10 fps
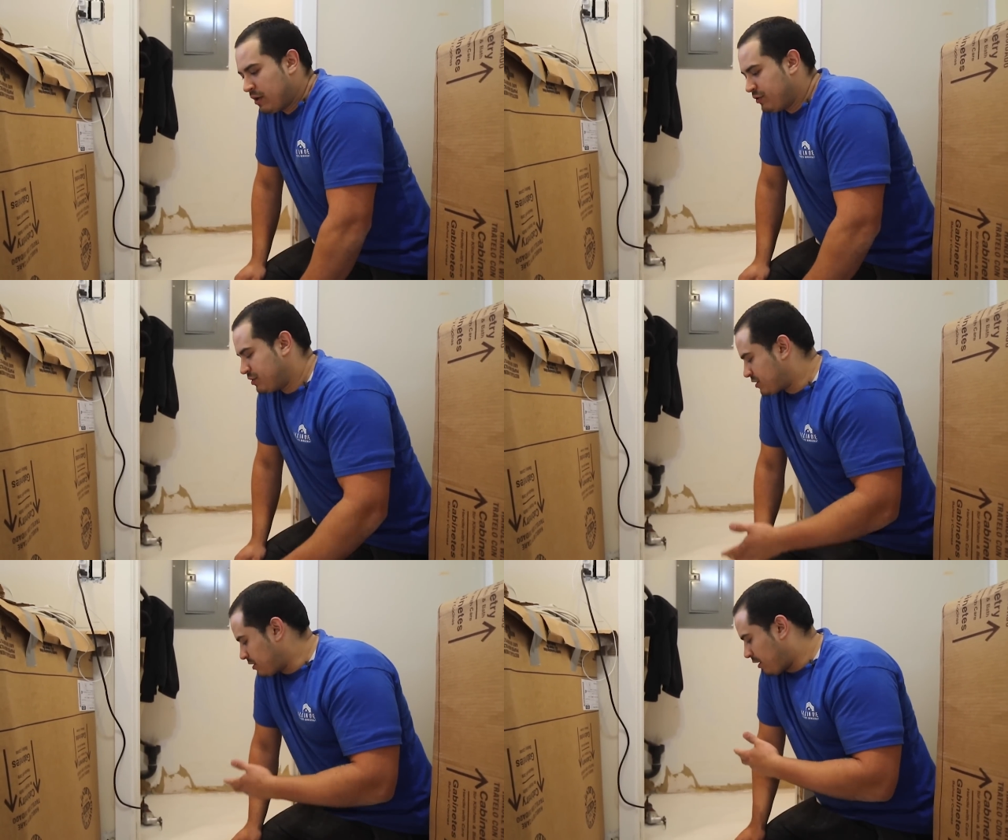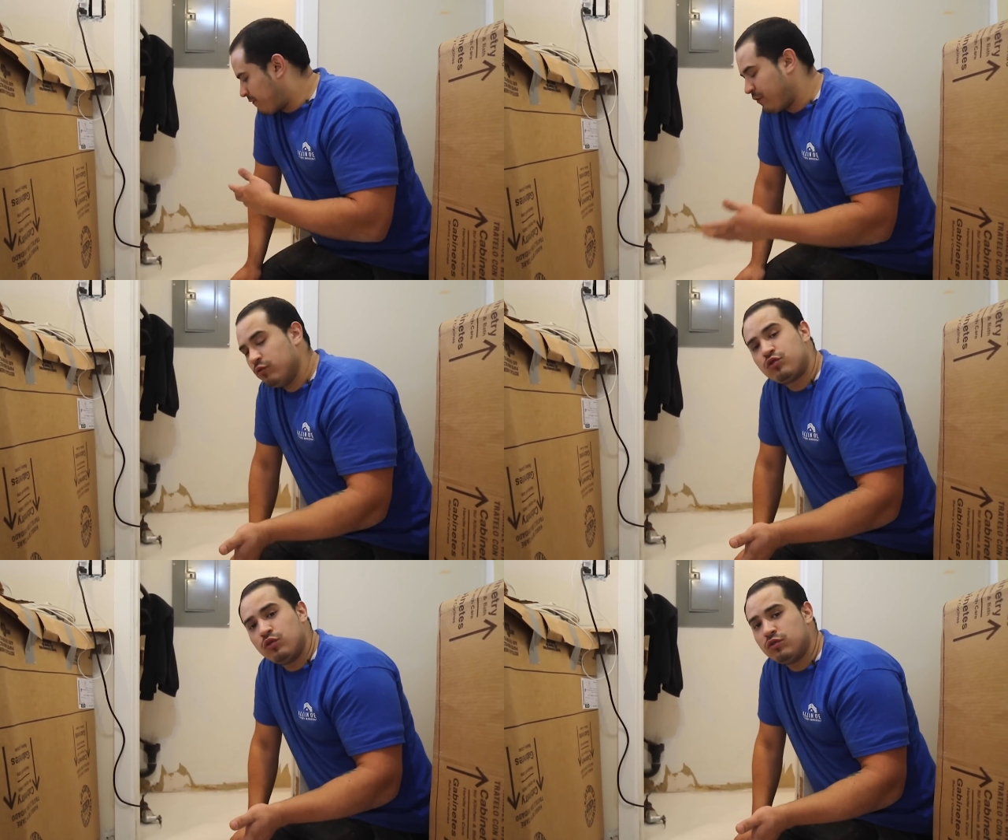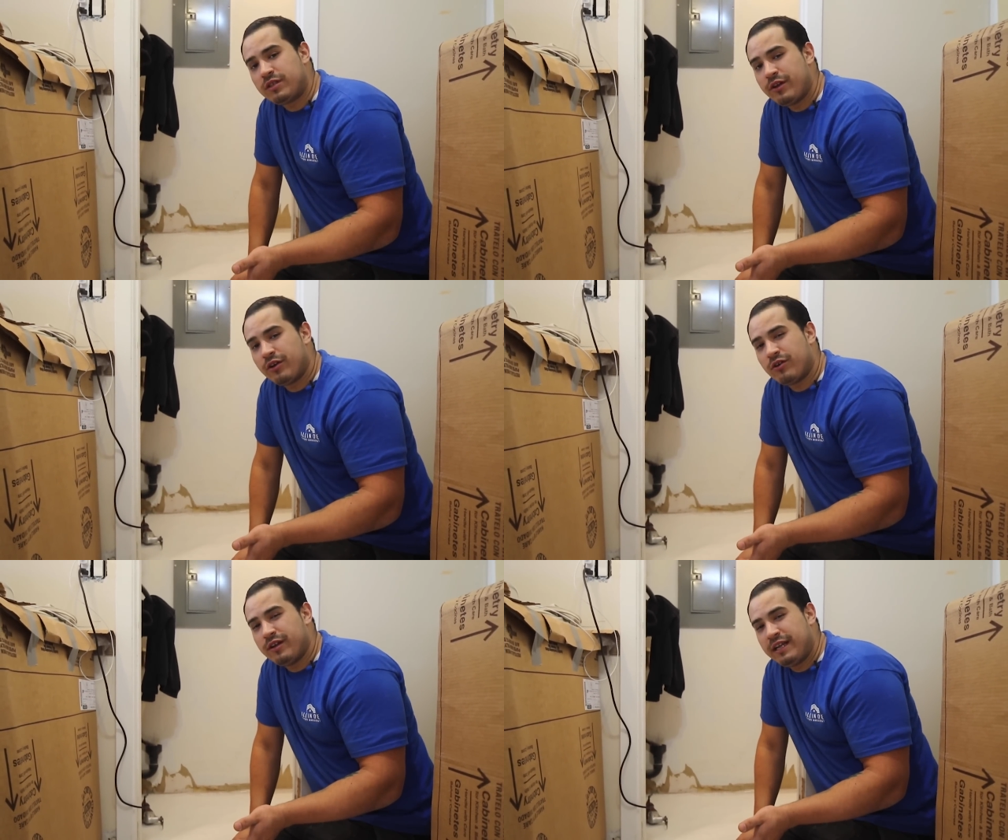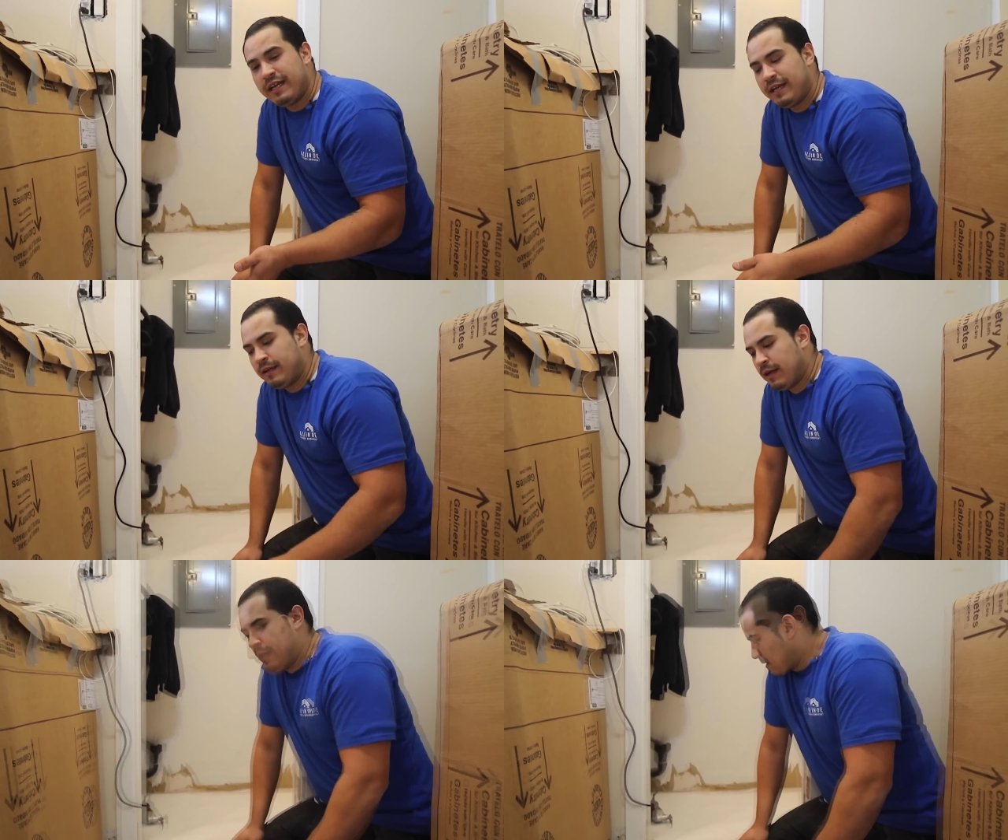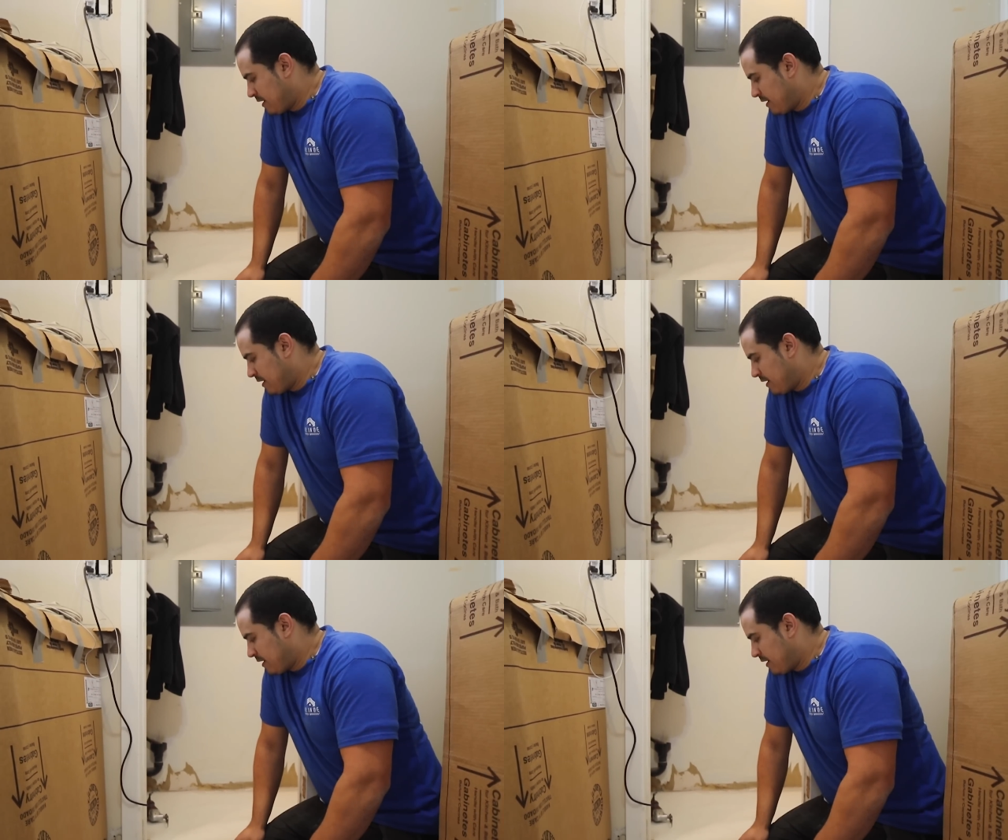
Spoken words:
Just a few tools that you're going to need,